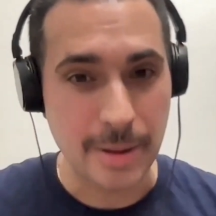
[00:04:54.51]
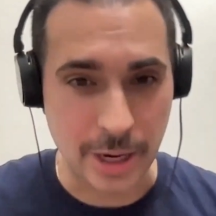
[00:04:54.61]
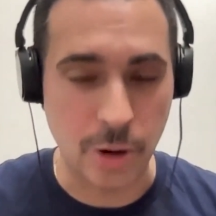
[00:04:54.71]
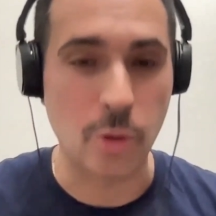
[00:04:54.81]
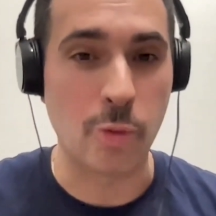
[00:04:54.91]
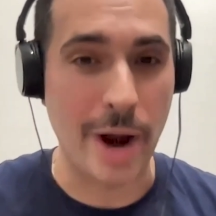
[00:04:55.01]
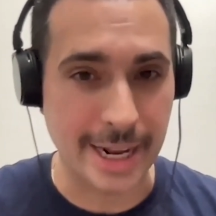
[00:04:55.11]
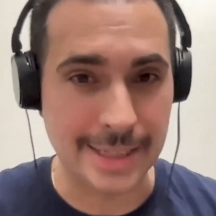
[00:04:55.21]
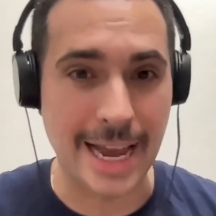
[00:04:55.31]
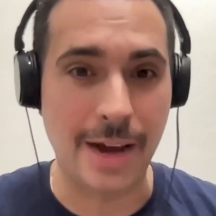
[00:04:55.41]

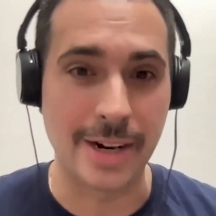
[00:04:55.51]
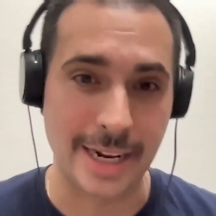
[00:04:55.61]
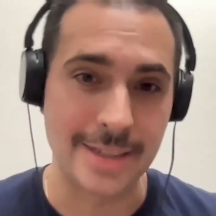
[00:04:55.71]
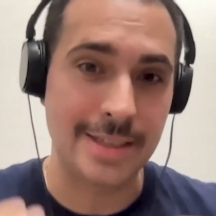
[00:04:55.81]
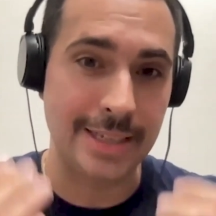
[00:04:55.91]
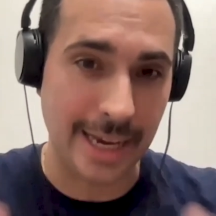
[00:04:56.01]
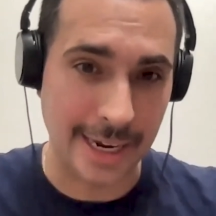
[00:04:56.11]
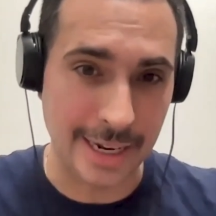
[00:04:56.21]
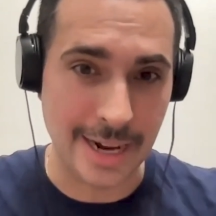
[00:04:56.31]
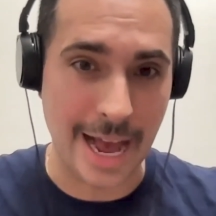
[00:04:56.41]
writing it down and then
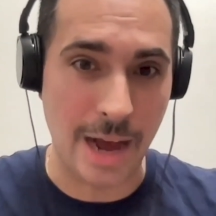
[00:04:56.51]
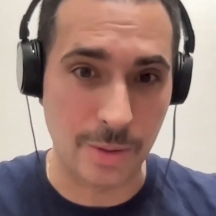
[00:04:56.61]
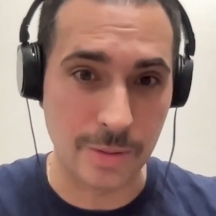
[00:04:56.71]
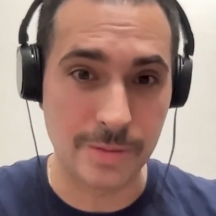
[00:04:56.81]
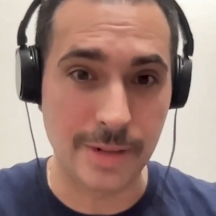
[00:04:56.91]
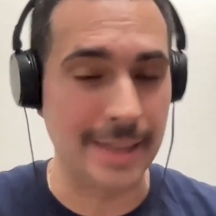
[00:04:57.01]
seeing it out.